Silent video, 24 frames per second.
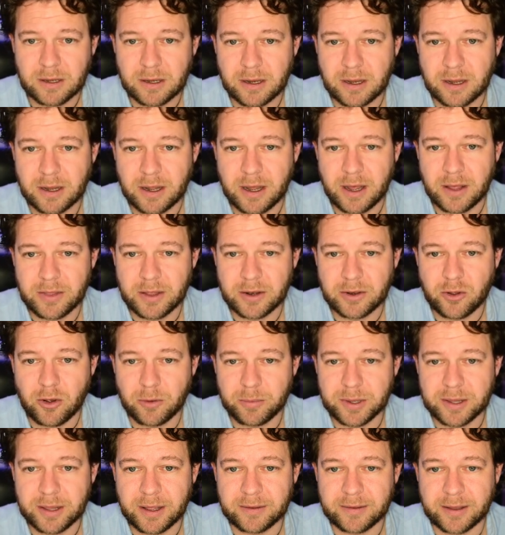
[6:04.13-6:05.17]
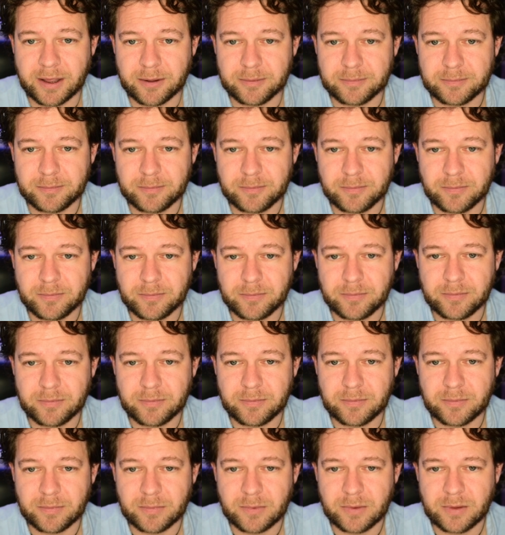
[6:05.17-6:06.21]
And then copy that down.
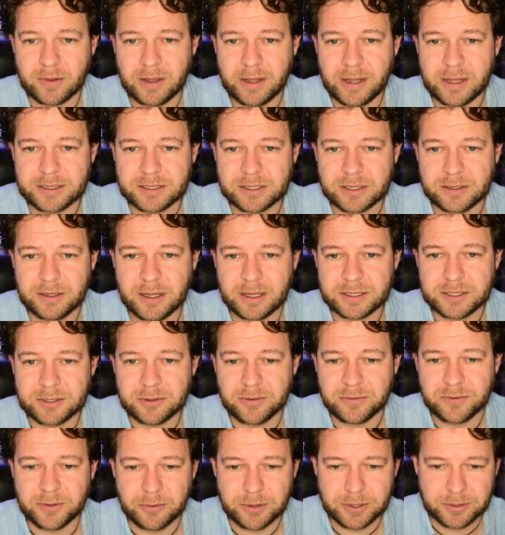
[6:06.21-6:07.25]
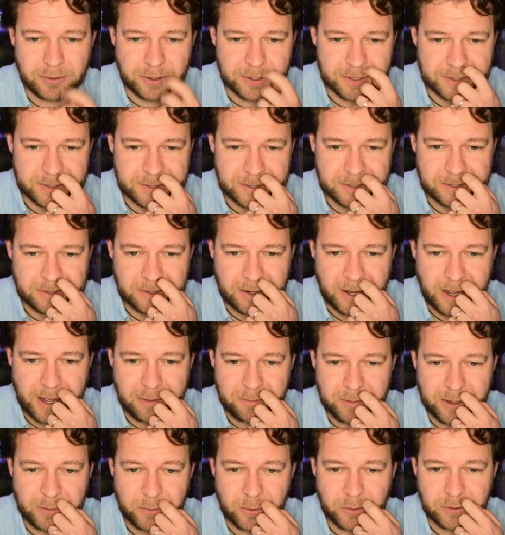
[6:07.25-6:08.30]
So let's do a few iterations. I don't know how
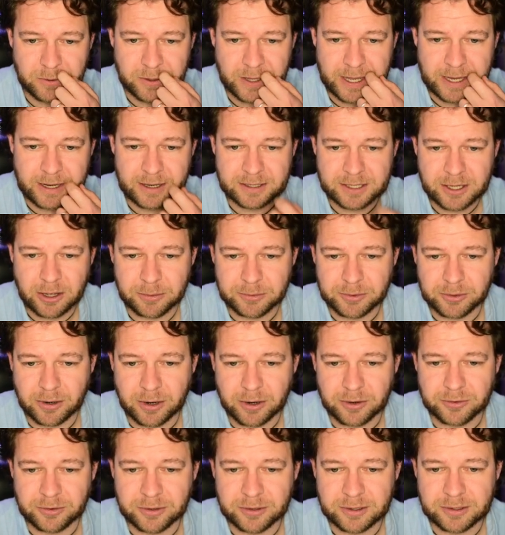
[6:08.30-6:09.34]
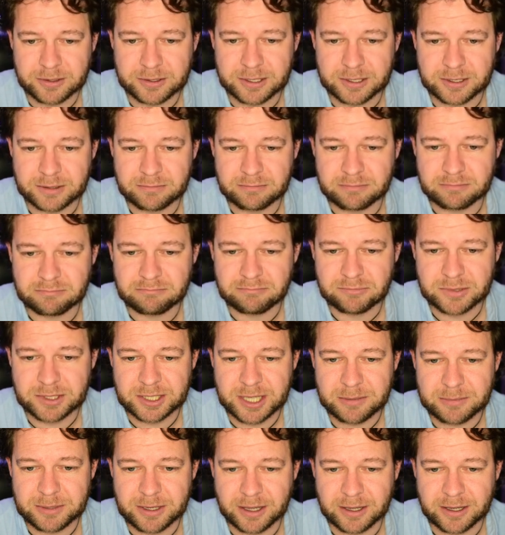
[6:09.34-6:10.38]
many we'll need. Let's go up to 100 because it
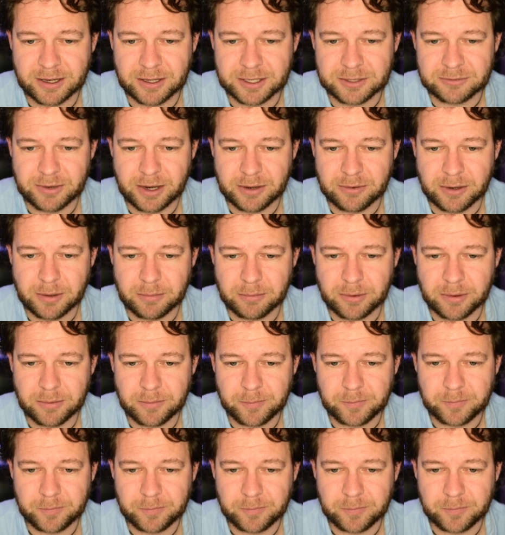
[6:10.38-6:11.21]
seems like a nice round number.